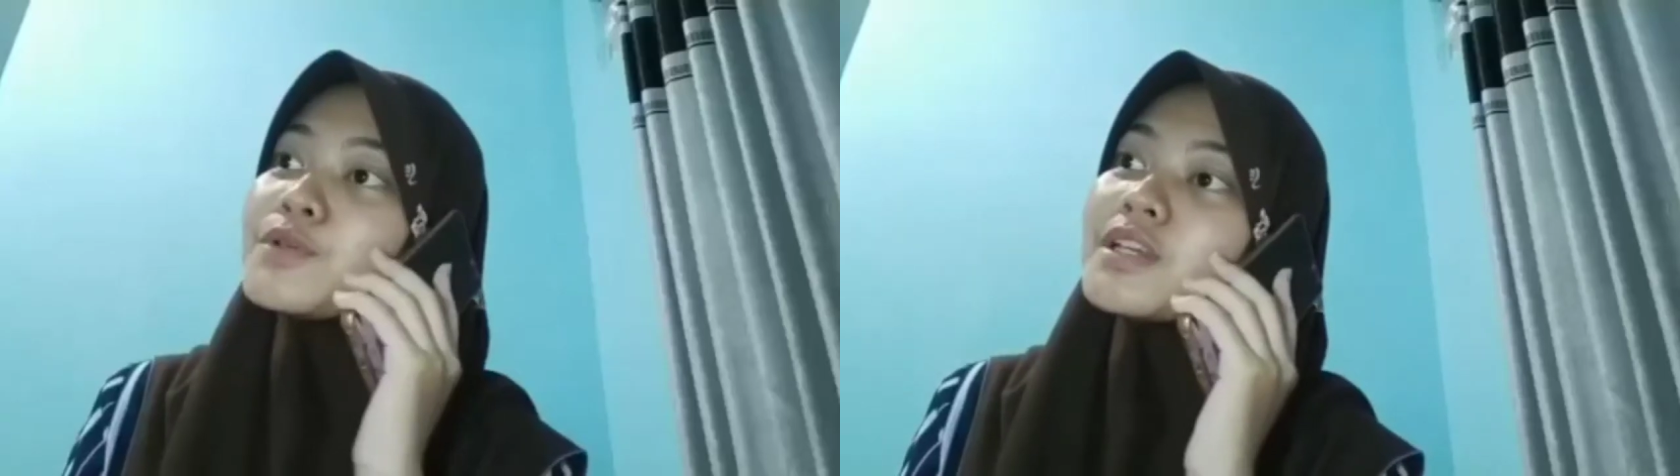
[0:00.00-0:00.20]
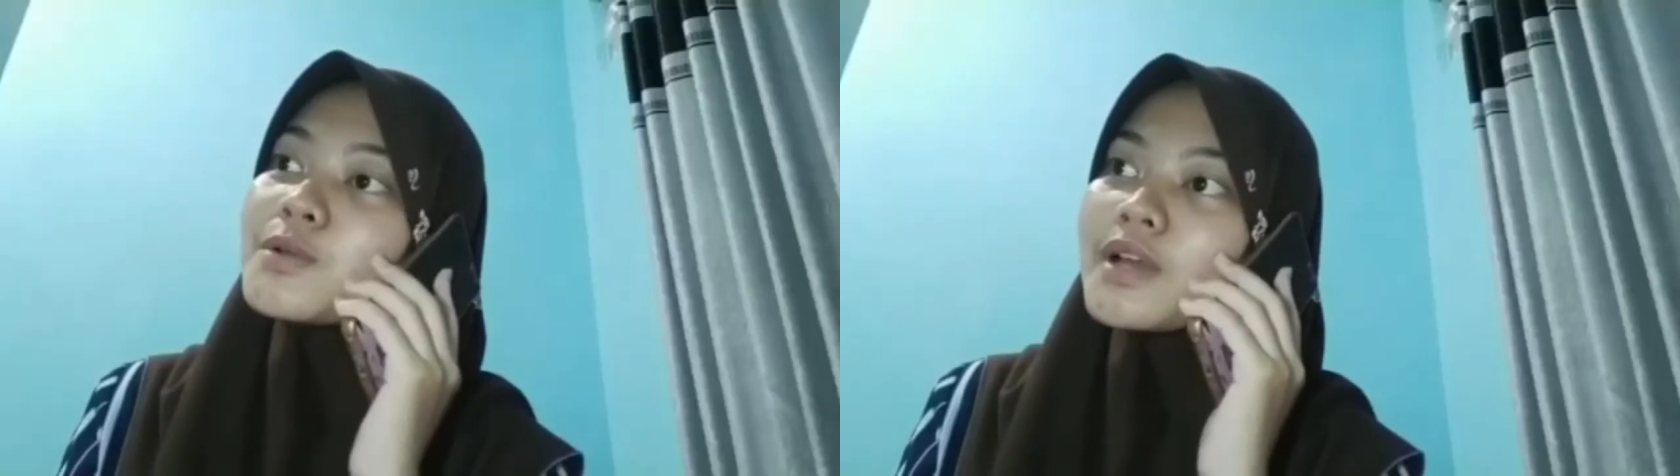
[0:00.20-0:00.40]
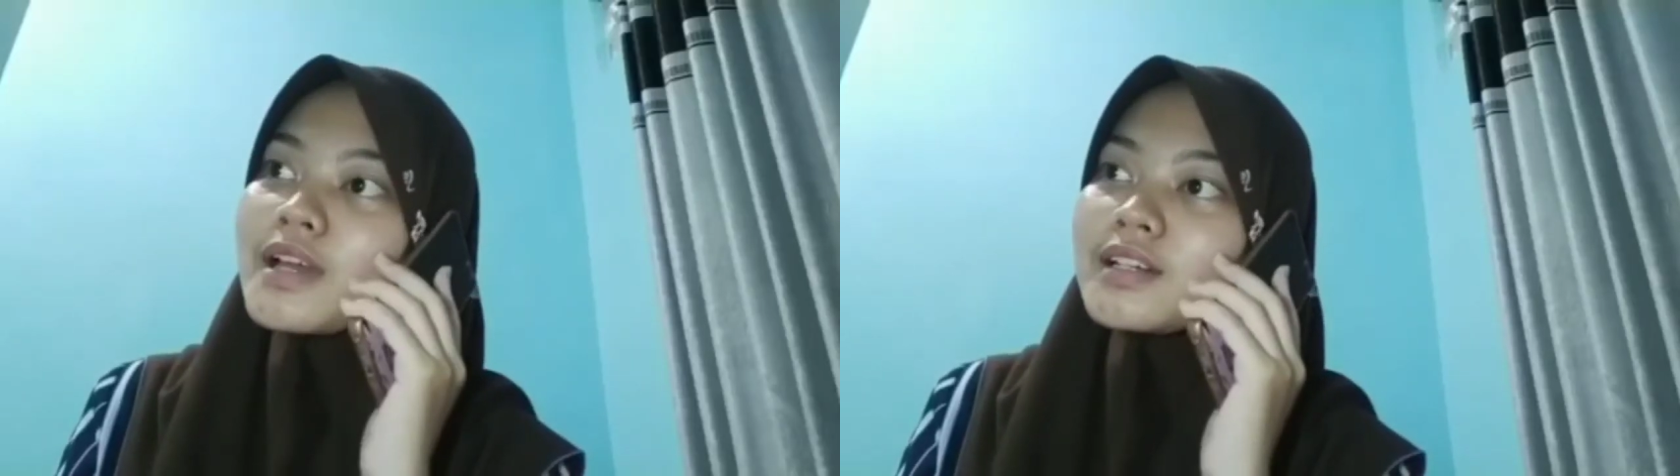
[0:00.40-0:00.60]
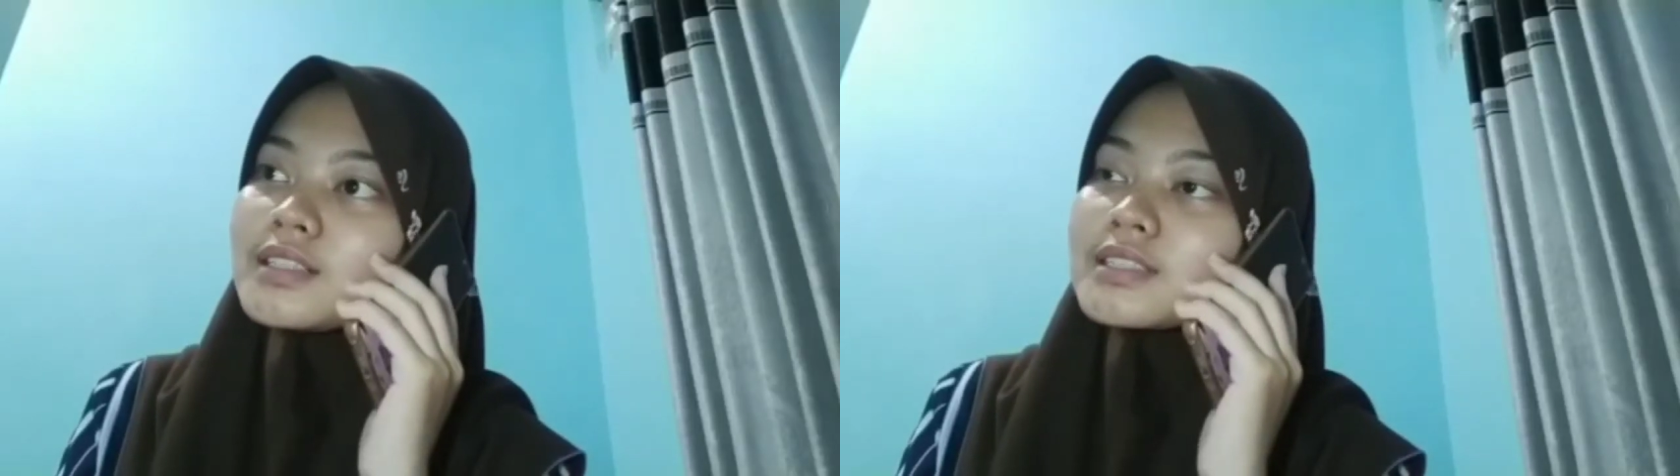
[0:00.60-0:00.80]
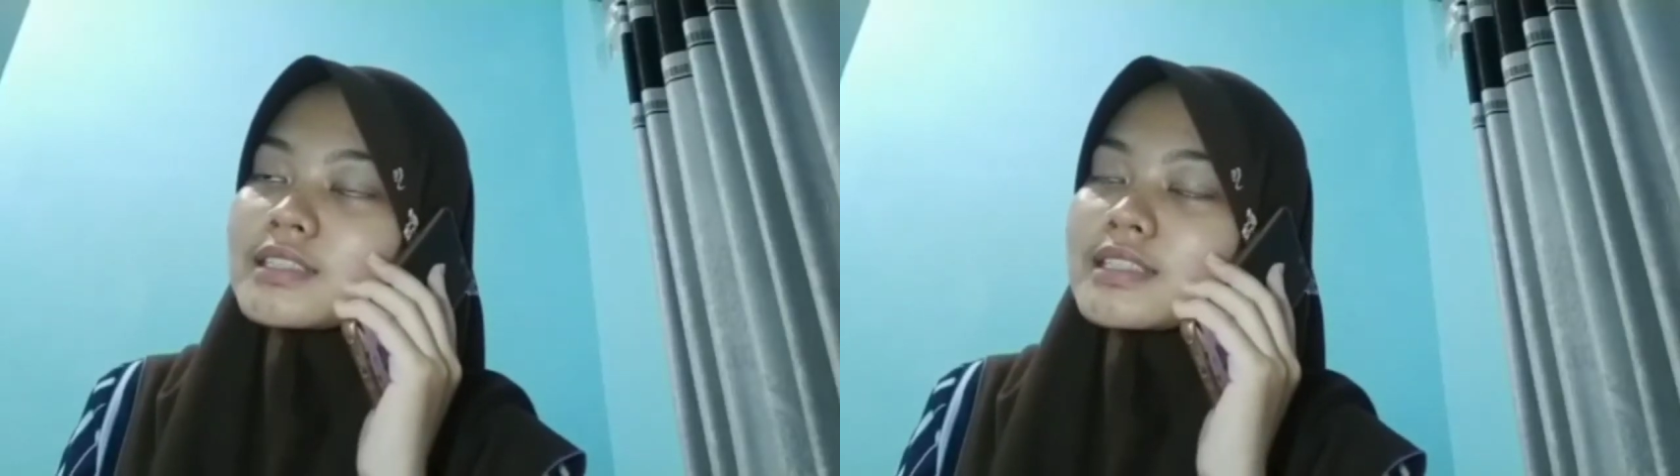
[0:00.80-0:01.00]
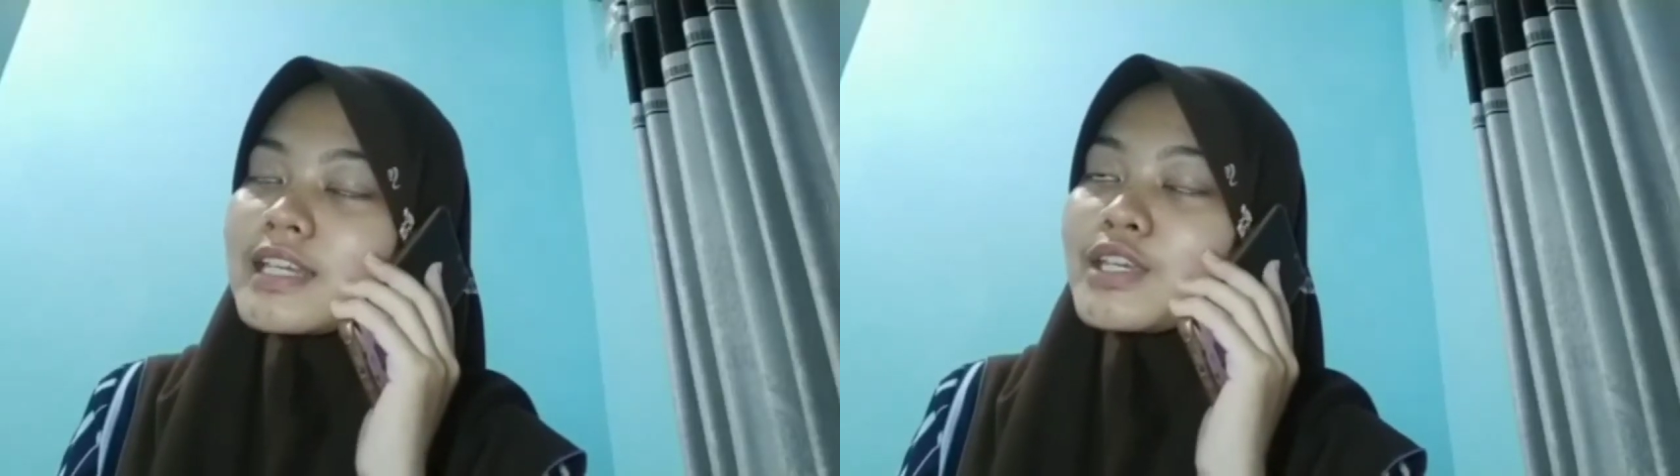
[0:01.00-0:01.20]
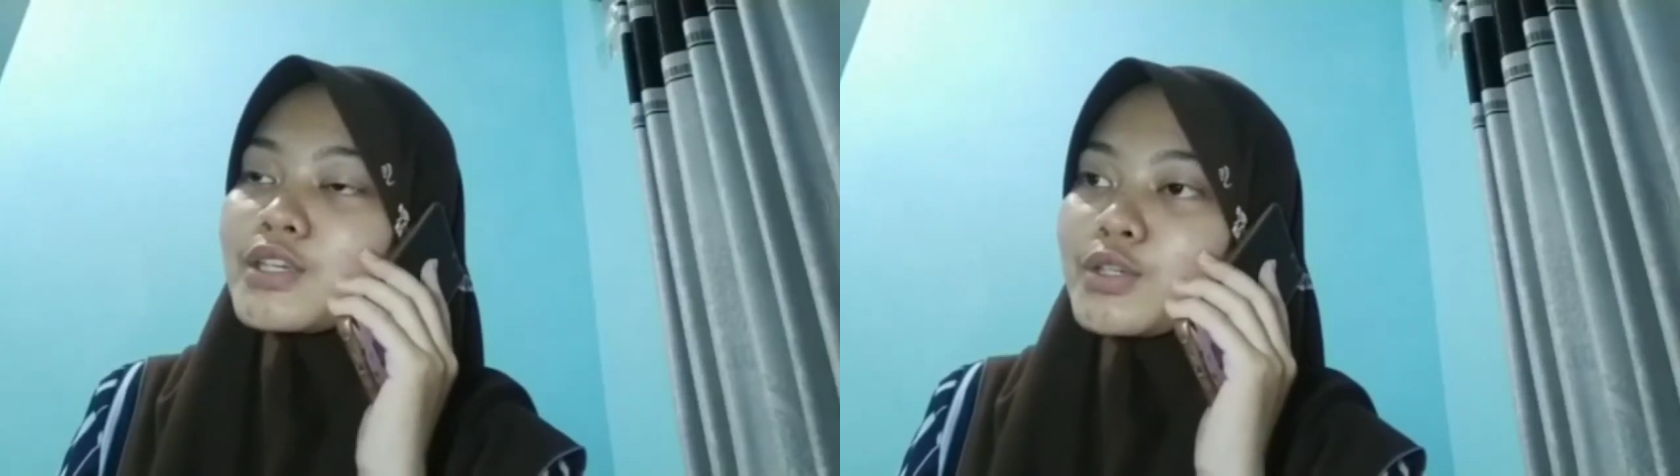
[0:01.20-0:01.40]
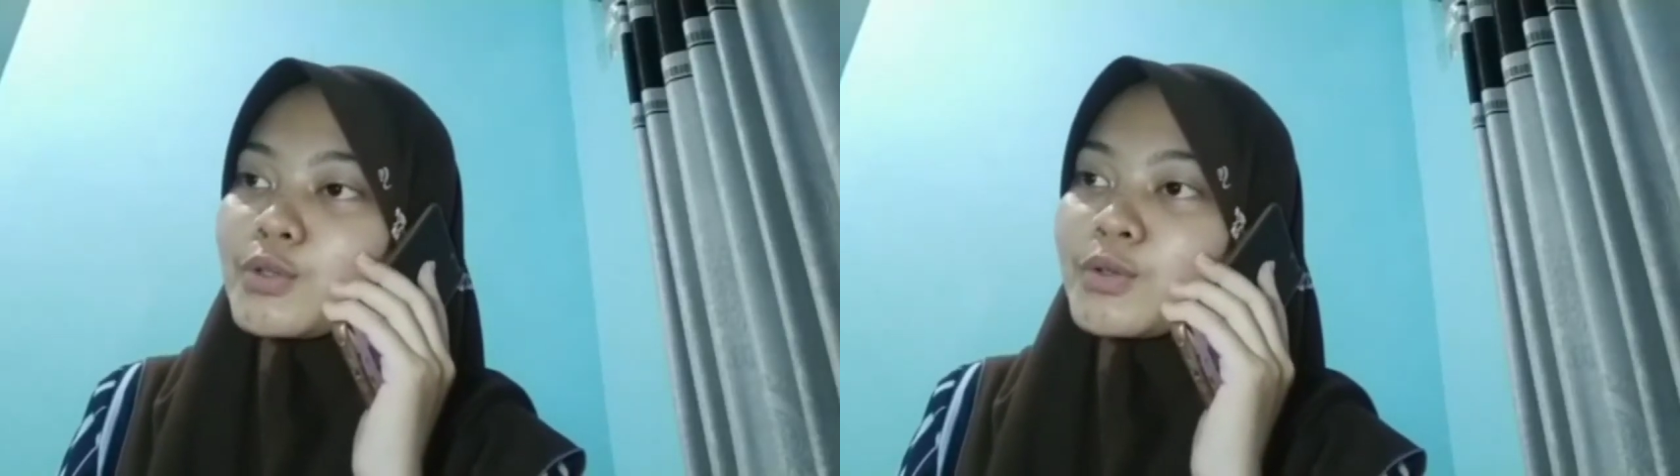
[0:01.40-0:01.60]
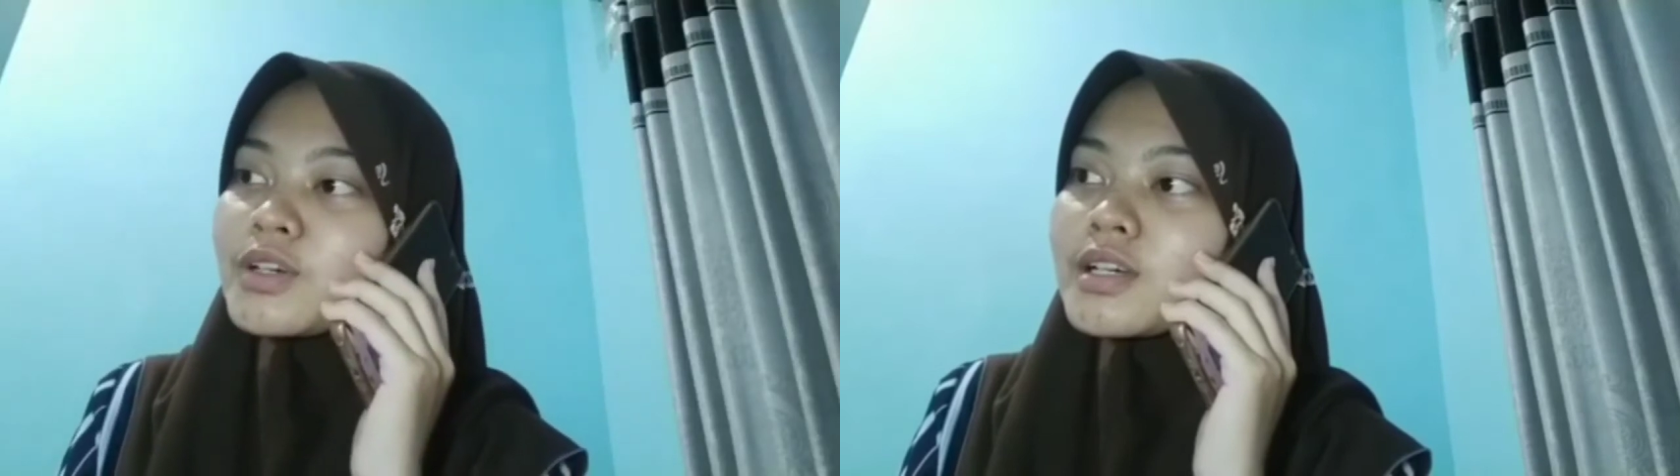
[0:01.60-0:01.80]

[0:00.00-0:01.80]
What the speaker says: doing well, thank you.